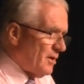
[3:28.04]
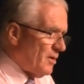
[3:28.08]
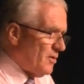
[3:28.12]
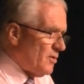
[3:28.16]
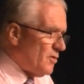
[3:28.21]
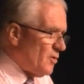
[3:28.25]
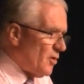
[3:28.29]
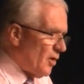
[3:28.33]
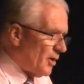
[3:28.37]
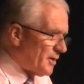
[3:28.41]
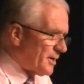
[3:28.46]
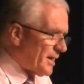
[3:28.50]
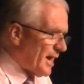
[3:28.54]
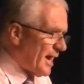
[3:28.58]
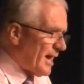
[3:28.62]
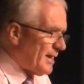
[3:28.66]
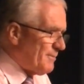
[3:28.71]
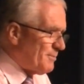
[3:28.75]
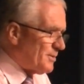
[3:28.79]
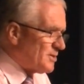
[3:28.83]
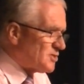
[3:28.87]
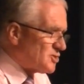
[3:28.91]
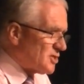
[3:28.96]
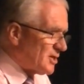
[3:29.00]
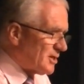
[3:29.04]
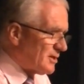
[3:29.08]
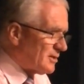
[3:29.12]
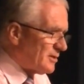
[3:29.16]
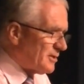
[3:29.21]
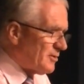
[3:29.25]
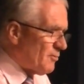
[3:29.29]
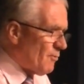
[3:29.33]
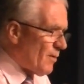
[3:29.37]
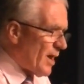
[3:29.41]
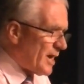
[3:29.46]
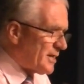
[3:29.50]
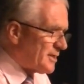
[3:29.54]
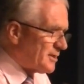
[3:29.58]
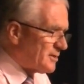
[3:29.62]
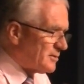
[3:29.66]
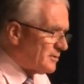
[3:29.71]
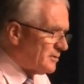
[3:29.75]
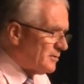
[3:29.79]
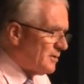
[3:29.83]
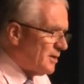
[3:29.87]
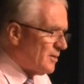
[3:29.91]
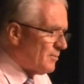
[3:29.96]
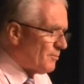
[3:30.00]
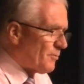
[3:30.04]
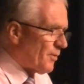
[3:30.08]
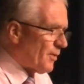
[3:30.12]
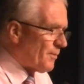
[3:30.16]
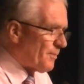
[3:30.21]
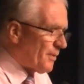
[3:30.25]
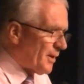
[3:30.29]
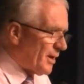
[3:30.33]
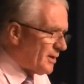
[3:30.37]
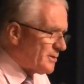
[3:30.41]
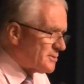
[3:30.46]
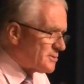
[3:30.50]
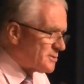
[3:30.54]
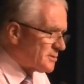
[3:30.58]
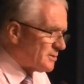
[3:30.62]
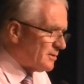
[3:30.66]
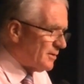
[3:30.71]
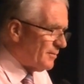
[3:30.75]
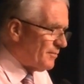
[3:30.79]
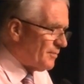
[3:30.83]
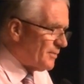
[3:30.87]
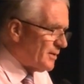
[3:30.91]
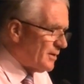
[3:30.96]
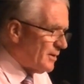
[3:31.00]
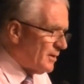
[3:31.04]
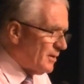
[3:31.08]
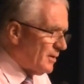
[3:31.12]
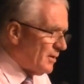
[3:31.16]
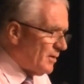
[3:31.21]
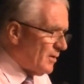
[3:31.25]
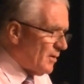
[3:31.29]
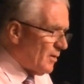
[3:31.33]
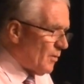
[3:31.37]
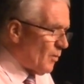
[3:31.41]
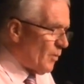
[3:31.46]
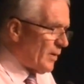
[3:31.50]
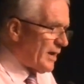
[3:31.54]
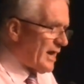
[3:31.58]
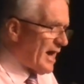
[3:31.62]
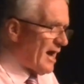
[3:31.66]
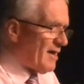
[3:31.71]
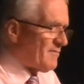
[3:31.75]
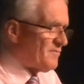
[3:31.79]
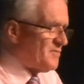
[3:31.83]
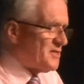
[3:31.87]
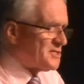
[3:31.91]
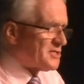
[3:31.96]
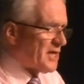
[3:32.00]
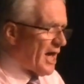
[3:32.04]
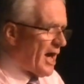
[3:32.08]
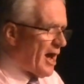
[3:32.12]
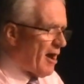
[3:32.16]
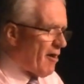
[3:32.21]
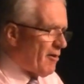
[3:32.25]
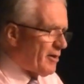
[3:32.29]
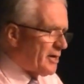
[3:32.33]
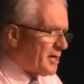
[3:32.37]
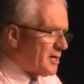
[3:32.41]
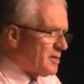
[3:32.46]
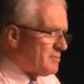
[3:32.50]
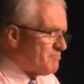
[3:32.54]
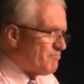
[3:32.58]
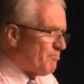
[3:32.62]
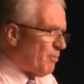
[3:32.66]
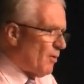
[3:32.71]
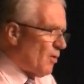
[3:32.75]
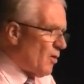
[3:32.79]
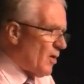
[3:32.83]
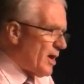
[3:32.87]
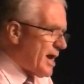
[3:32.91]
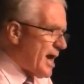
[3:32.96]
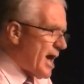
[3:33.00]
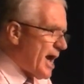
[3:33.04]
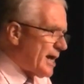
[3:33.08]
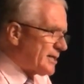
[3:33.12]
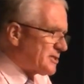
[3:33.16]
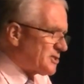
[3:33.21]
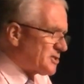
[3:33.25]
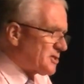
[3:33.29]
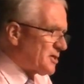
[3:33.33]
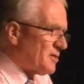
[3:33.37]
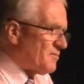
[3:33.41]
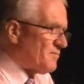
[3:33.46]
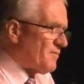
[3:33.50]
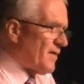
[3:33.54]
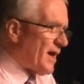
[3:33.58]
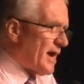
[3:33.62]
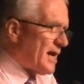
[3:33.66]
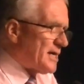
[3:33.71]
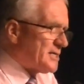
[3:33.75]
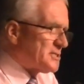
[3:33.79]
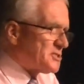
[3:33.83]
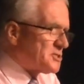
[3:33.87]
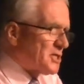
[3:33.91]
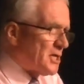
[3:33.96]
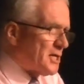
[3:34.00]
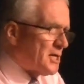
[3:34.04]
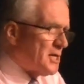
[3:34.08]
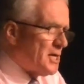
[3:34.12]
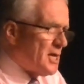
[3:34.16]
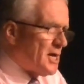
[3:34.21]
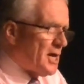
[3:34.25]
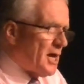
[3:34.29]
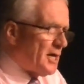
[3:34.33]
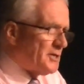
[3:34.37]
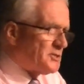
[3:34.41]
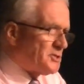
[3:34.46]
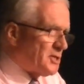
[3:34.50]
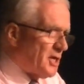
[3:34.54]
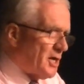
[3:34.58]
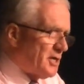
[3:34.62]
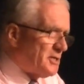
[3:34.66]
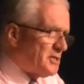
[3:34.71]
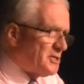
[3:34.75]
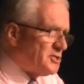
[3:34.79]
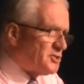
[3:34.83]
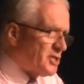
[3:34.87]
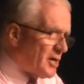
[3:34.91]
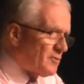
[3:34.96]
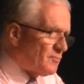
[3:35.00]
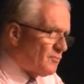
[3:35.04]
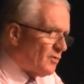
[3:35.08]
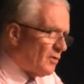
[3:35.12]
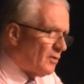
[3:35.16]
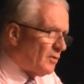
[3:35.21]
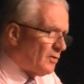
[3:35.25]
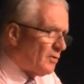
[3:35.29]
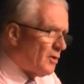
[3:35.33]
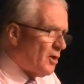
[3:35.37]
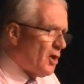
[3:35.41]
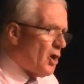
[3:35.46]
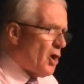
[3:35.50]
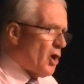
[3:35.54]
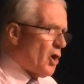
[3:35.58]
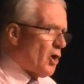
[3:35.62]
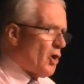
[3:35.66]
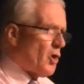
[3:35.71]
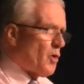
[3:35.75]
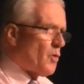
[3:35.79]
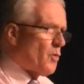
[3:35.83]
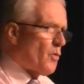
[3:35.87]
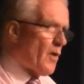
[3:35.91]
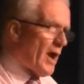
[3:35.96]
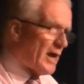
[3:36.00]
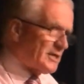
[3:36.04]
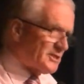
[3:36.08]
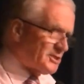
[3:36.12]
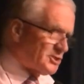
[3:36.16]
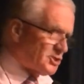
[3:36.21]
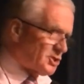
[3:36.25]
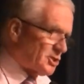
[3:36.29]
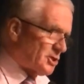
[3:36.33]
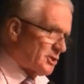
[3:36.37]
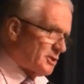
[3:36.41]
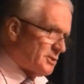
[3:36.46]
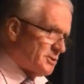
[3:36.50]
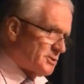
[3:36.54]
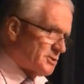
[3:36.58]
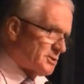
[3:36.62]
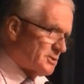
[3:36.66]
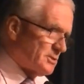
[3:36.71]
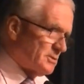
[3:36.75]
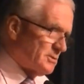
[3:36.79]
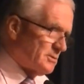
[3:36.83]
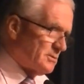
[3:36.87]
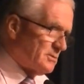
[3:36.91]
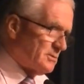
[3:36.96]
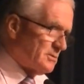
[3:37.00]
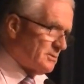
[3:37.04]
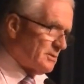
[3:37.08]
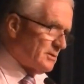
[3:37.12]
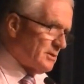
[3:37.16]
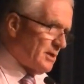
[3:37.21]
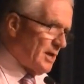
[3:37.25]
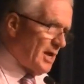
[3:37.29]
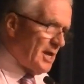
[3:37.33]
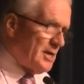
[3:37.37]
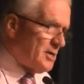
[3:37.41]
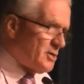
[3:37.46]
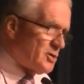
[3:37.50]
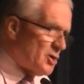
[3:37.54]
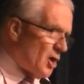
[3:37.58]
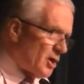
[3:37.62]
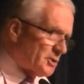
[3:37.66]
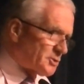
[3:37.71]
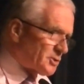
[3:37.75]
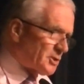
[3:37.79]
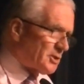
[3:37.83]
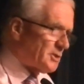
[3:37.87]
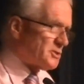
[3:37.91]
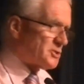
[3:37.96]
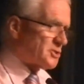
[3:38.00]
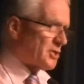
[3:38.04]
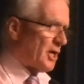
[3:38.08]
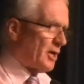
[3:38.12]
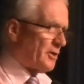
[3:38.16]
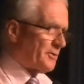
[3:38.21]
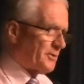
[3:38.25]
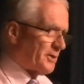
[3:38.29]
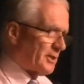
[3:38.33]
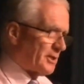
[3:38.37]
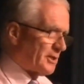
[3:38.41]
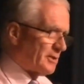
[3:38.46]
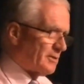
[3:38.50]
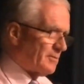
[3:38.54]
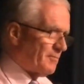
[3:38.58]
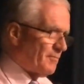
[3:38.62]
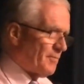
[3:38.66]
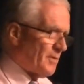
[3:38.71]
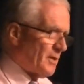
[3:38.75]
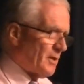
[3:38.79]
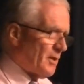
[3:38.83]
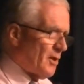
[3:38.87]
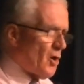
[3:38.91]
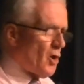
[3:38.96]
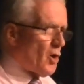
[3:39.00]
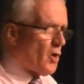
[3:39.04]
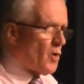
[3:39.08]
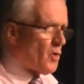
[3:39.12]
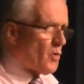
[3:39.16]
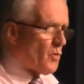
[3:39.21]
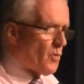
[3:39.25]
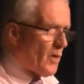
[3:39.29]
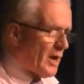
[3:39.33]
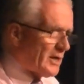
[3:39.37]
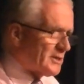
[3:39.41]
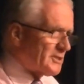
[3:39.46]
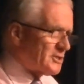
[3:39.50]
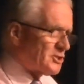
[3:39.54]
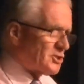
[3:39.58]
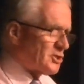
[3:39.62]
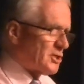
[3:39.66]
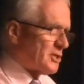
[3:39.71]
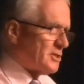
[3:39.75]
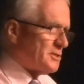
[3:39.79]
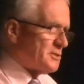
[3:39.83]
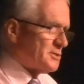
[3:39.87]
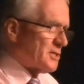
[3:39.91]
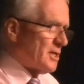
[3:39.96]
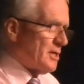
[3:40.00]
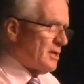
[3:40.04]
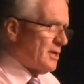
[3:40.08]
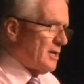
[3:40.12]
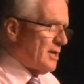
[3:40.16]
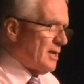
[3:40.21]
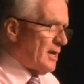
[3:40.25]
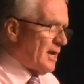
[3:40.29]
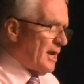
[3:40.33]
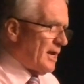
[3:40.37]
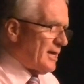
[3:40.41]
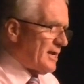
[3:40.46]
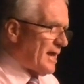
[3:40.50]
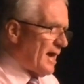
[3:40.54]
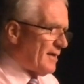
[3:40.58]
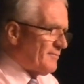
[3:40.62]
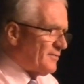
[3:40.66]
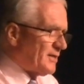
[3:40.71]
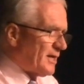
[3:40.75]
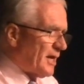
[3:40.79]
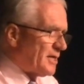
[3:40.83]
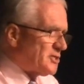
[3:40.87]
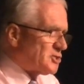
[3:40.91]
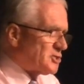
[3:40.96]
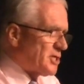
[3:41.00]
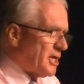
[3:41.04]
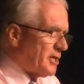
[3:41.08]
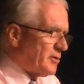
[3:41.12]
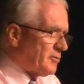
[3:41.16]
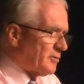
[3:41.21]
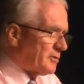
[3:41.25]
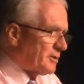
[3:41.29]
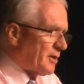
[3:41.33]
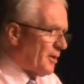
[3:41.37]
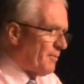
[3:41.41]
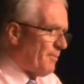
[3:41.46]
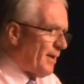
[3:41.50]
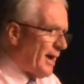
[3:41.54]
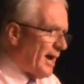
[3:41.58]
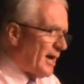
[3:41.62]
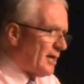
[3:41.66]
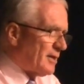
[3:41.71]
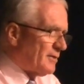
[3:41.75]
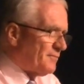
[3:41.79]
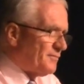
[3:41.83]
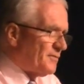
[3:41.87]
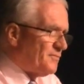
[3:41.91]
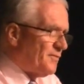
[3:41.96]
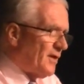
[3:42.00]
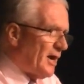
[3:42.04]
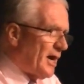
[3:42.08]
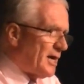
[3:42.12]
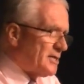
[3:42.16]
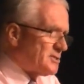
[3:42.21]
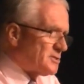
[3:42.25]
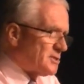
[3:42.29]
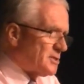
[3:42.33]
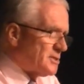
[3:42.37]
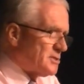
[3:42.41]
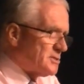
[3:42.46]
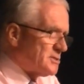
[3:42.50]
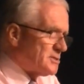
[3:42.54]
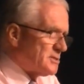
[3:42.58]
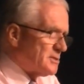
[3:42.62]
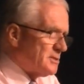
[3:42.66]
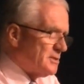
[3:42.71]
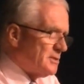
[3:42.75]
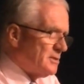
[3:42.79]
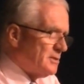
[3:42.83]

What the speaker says: Not a particularly radical proposal. We have this arrogant boy, ex-conveyancer Attorney-General who relishes in not consulting, who relishes in having a secret cabal of advisors